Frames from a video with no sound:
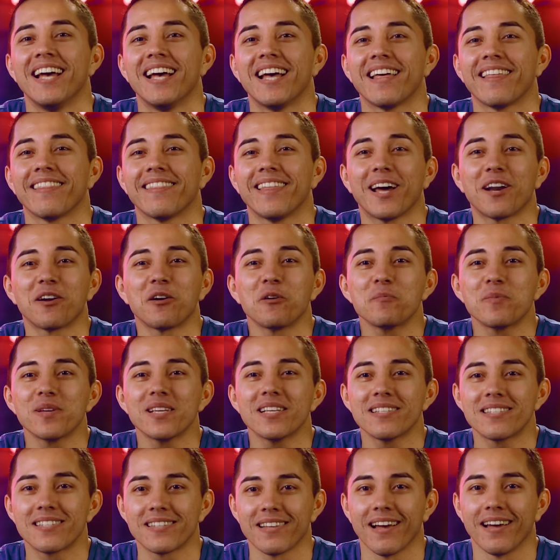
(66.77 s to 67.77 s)
That all being
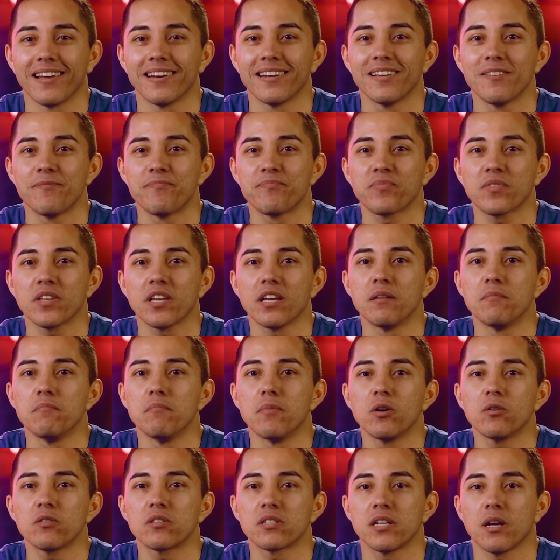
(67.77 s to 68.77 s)
said, in
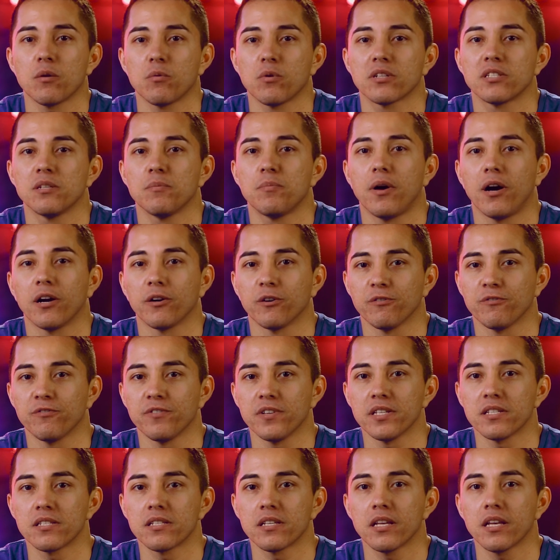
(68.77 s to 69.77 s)
most network
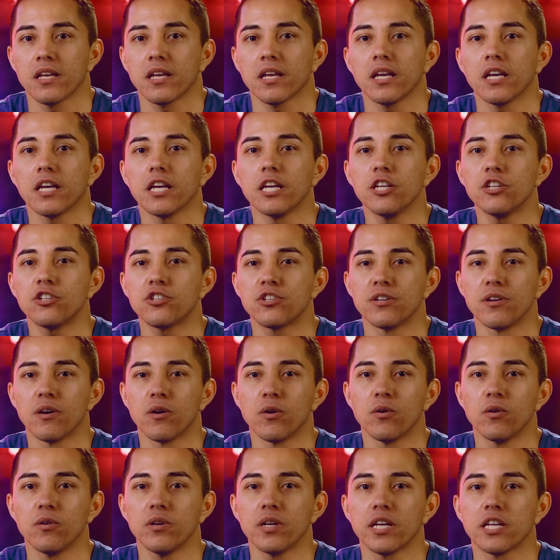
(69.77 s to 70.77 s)
topologies, each
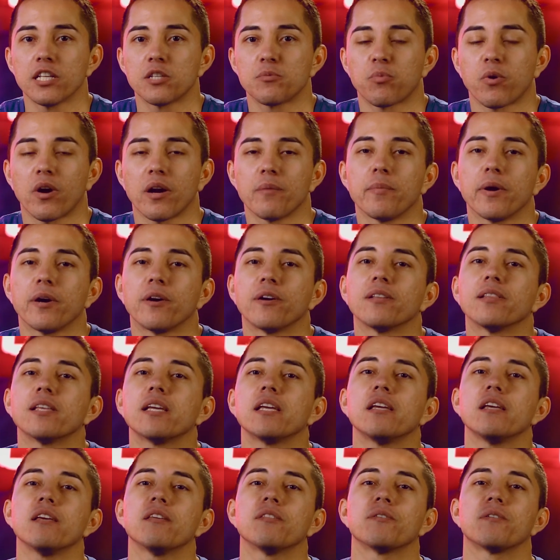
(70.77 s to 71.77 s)
node is primarily
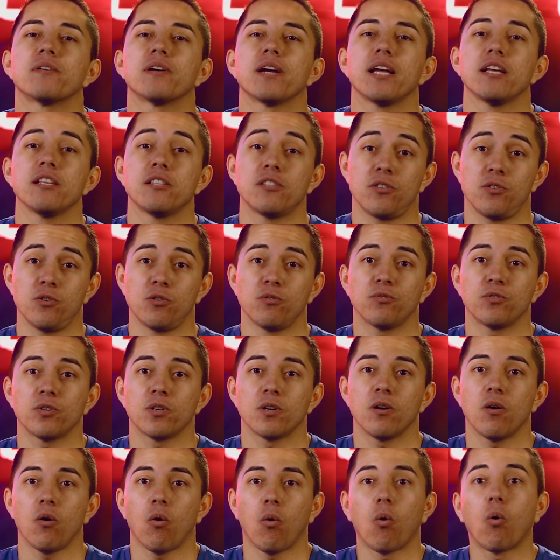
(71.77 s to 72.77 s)
either a
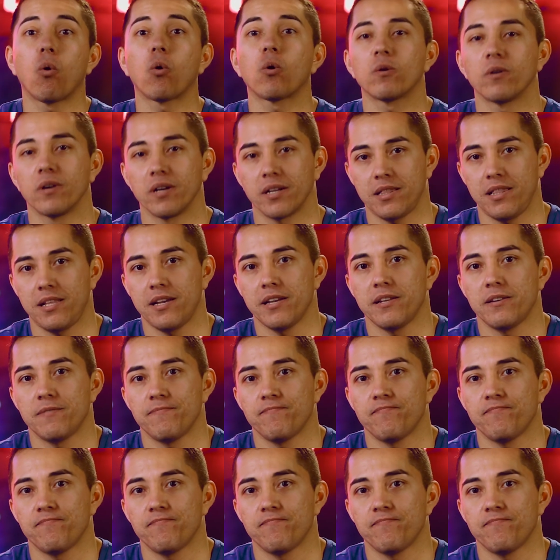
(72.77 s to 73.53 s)
server or a client.